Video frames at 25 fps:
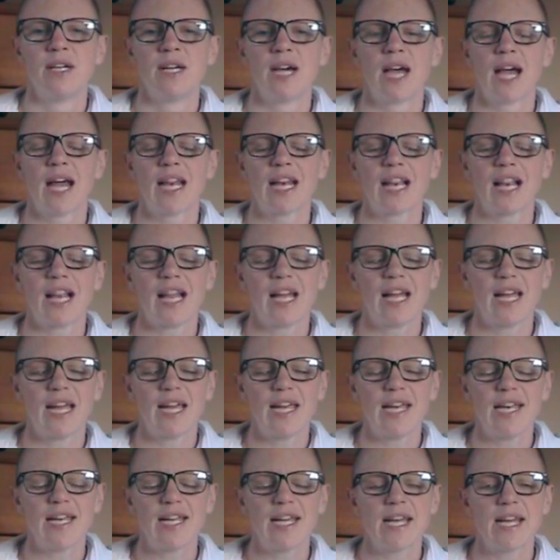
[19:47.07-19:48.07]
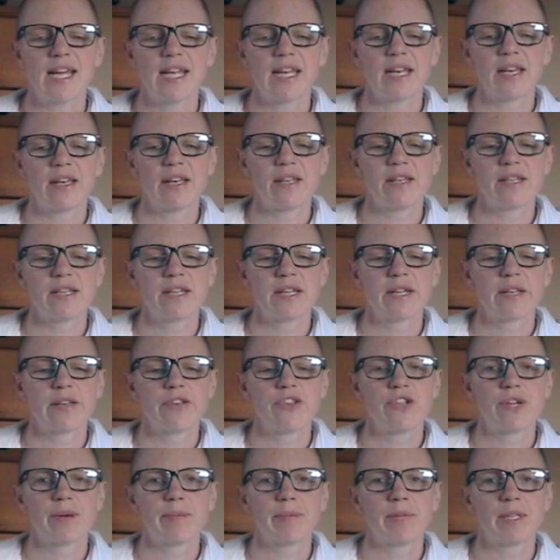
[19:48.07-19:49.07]
Adelaide and
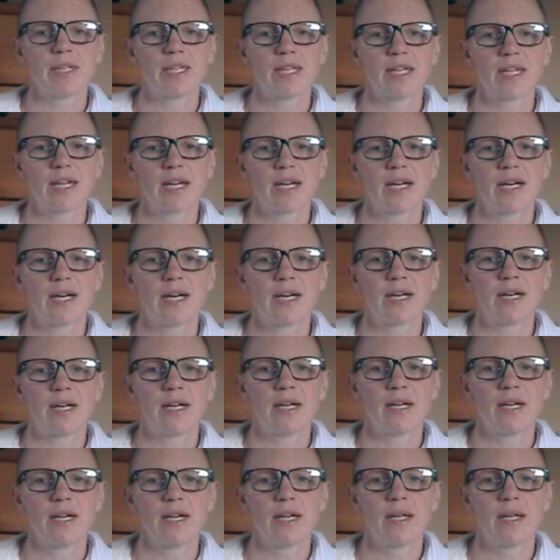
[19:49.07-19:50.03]
jump in the car